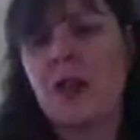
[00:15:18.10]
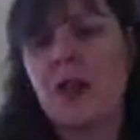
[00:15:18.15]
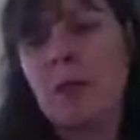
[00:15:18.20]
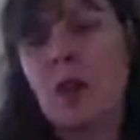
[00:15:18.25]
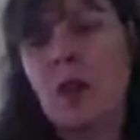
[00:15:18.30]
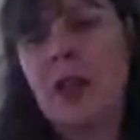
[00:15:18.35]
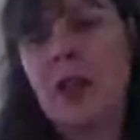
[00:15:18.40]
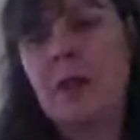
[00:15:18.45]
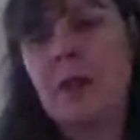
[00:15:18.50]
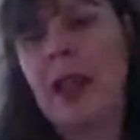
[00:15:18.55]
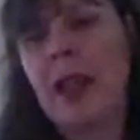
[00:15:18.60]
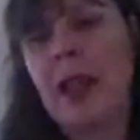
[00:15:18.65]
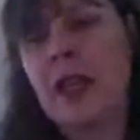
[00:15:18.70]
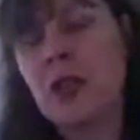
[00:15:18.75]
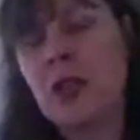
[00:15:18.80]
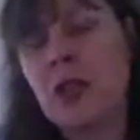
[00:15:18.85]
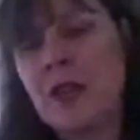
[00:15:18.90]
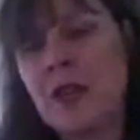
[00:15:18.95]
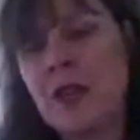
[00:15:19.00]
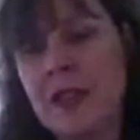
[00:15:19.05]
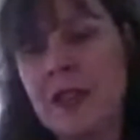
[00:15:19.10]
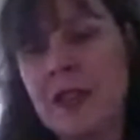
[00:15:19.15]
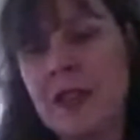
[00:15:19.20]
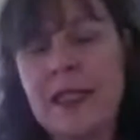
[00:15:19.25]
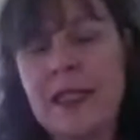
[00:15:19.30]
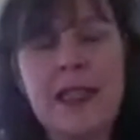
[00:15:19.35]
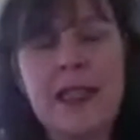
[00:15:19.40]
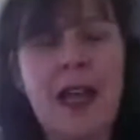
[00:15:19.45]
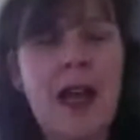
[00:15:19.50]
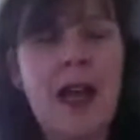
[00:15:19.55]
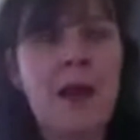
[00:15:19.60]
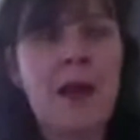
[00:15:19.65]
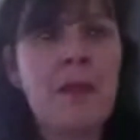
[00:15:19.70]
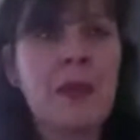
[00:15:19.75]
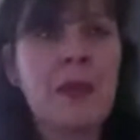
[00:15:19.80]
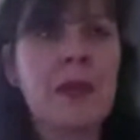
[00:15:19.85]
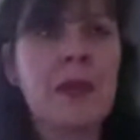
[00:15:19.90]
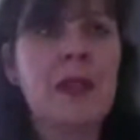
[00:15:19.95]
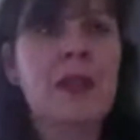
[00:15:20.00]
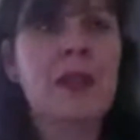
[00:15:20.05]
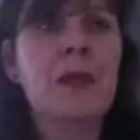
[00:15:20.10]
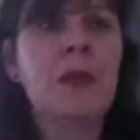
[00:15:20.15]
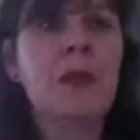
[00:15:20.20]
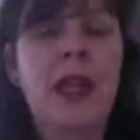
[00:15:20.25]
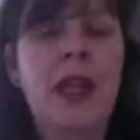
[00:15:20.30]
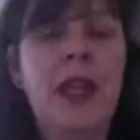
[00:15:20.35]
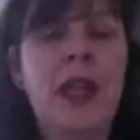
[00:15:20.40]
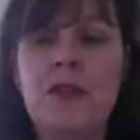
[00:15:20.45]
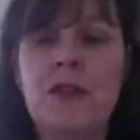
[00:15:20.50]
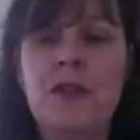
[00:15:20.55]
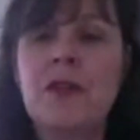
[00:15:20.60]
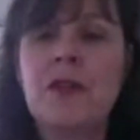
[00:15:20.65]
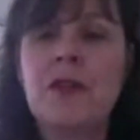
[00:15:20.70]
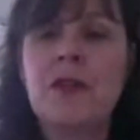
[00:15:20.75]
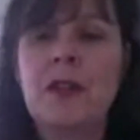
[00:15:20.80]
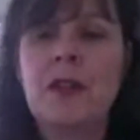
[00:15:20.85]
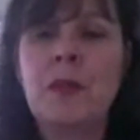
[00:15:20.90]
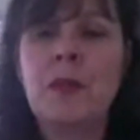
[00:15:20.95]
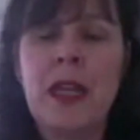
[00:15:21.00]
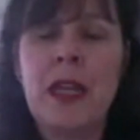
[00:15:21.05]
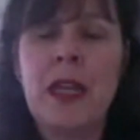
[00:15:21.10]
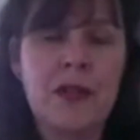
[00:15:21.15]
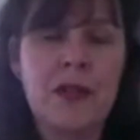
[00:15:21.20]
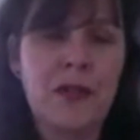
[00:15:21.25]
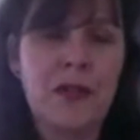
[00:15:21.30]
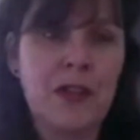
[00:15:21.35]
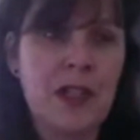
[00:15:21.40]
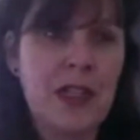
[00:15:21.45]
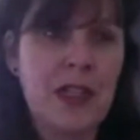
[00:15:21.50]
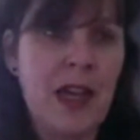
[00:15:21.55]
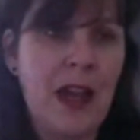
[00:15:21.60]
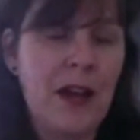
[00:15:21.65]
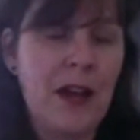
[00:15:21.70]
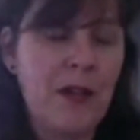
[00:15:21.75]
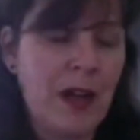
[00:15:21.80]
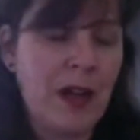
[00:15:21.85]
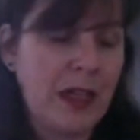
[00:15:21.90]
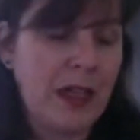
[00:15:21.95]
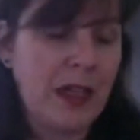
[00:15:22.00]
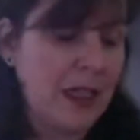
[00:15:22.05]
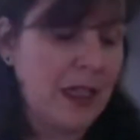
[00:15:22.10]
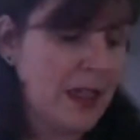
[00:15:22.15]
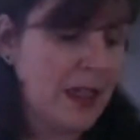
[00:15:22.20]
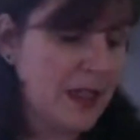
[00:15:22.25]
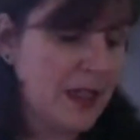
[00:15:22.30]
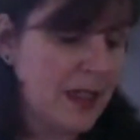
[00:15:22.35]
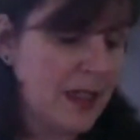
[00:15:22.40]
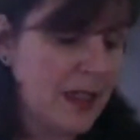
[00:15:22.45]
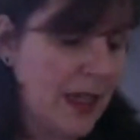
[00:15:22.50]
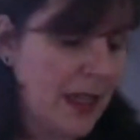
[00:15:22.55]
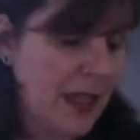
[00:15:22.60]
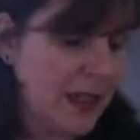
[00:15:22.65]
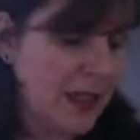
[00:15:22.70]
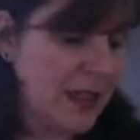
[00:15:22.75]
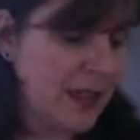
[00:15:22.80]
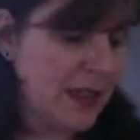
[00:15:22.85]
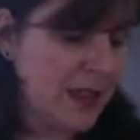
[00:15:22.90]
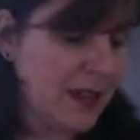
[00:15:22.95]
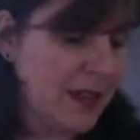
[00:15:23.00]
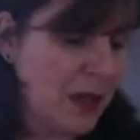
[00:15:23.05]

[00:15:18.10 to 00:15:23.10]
I'm going back to this example. We had different hierarchies, and